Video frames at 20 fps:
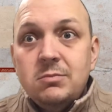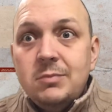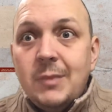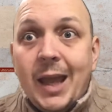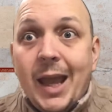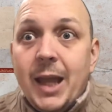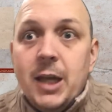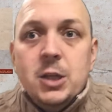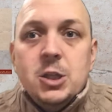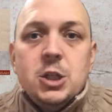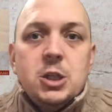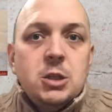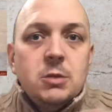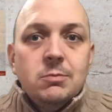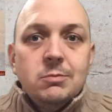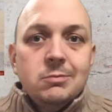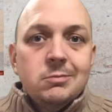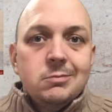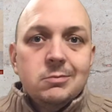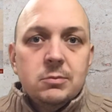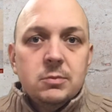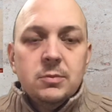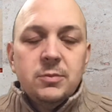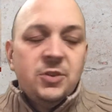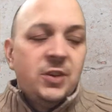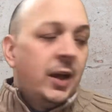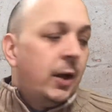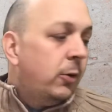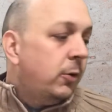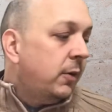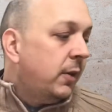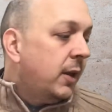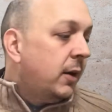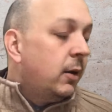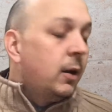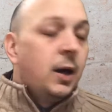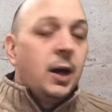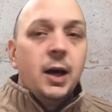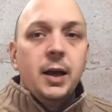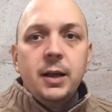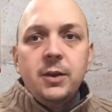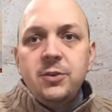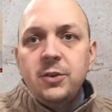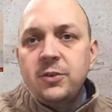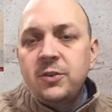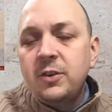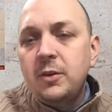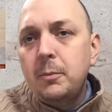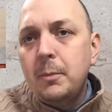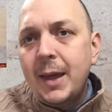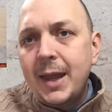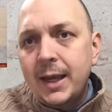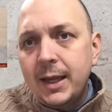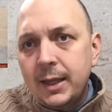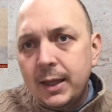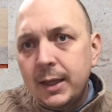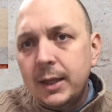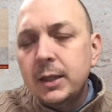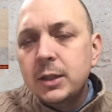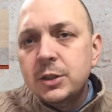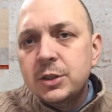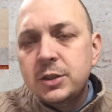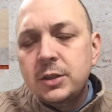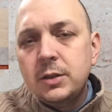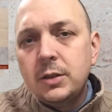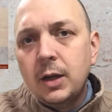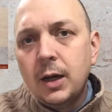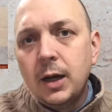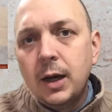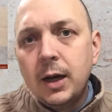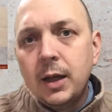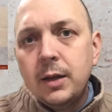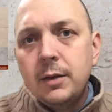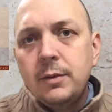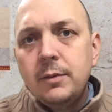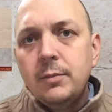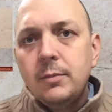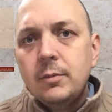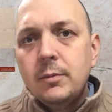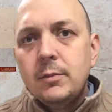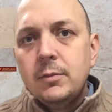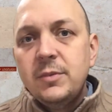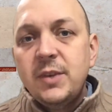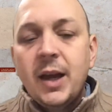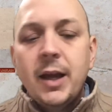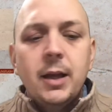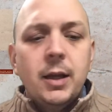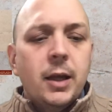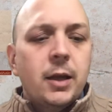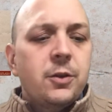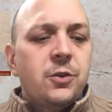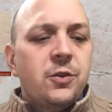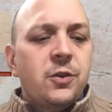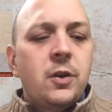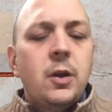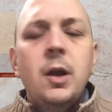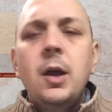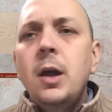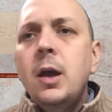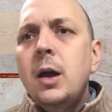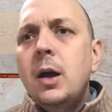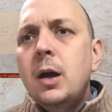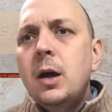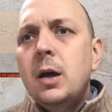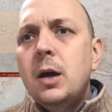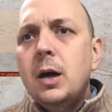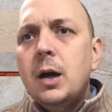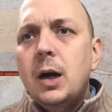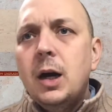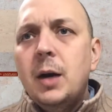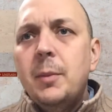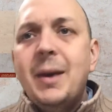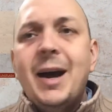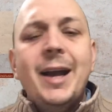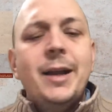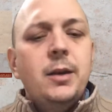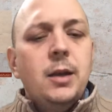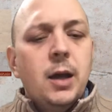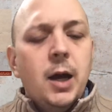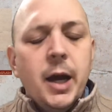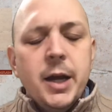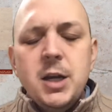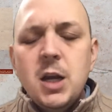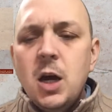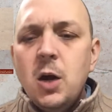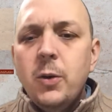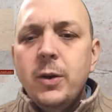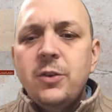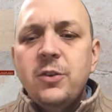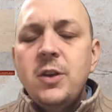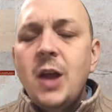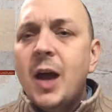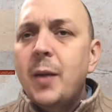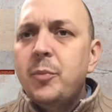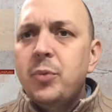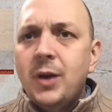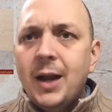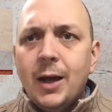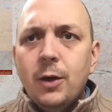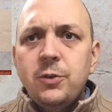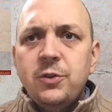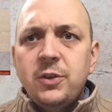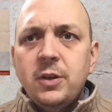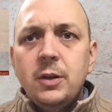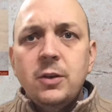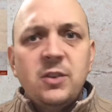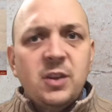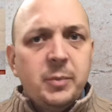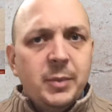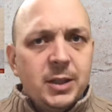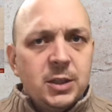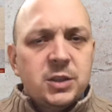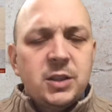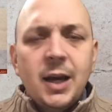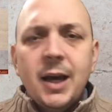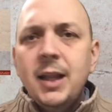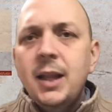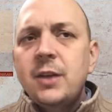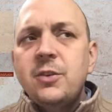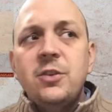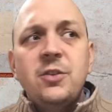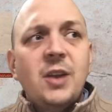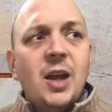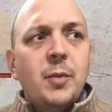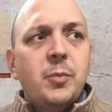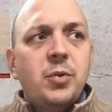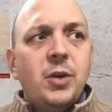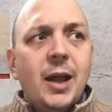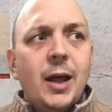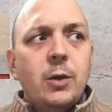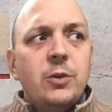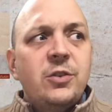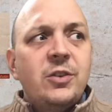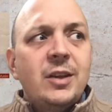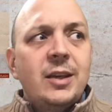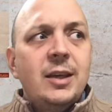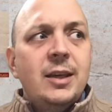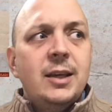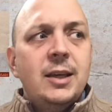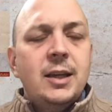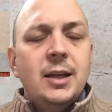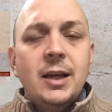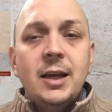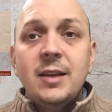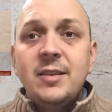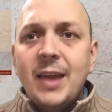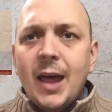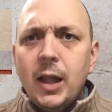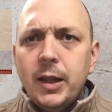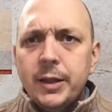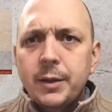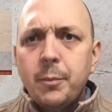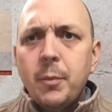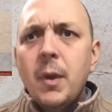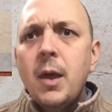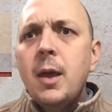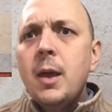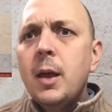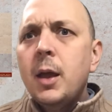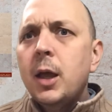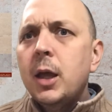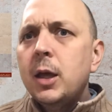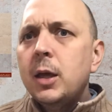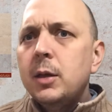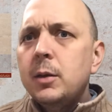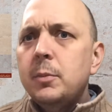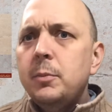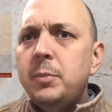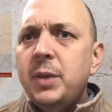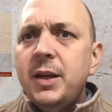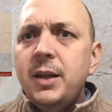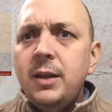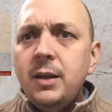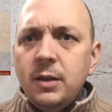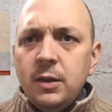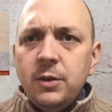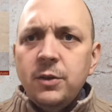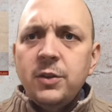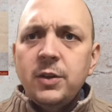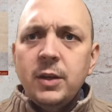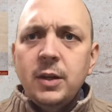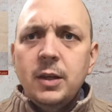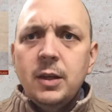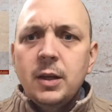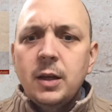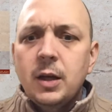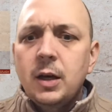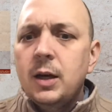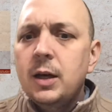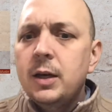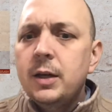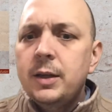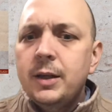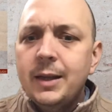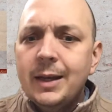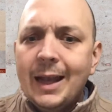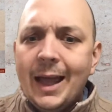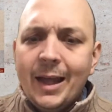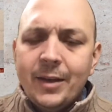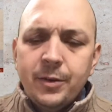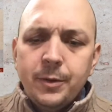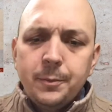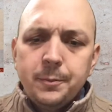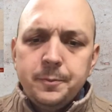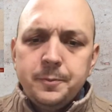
H sound that exists in many English dialects. I know it's not pronounced in some English dialects, it's not pronounced in Italian, but it is in Latin.